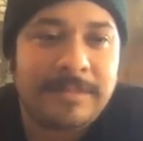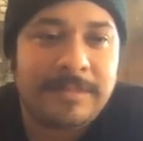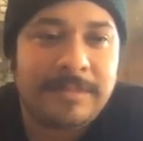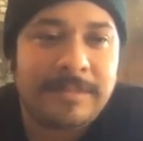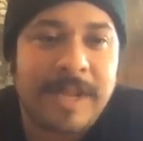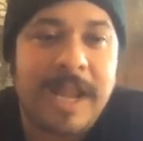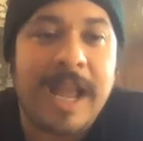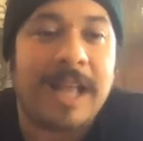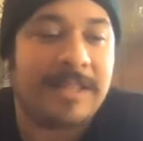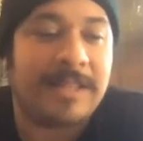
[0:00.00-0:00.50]

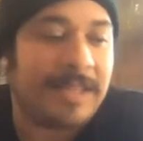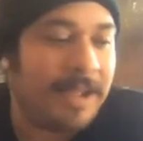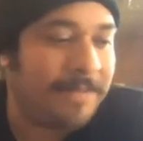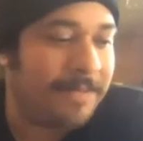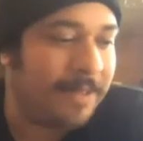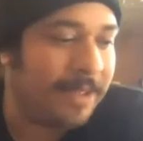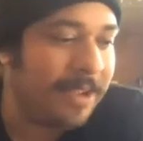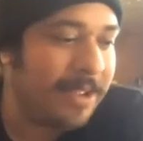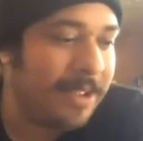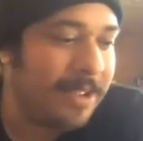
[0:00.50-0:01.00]
Yeah,
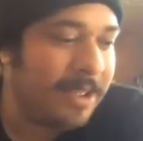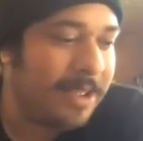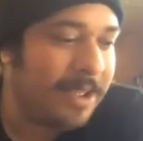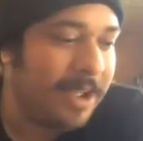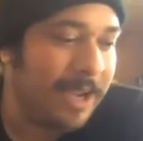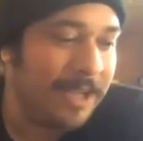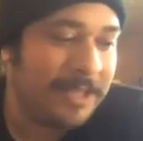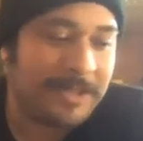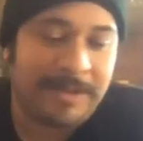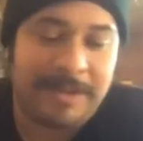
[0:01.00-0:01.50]
definitely.
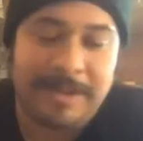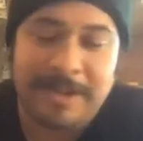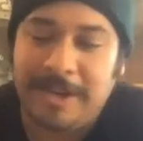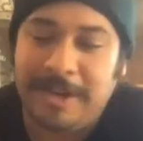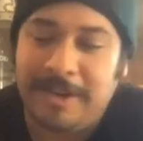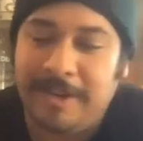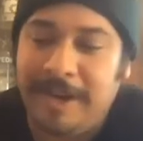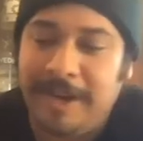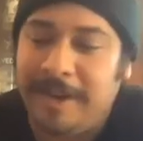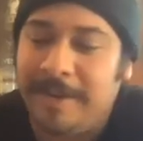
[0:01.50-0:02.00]
I totally
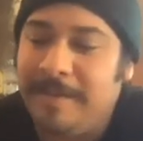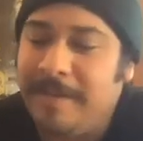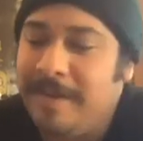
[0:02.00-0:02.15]
agree.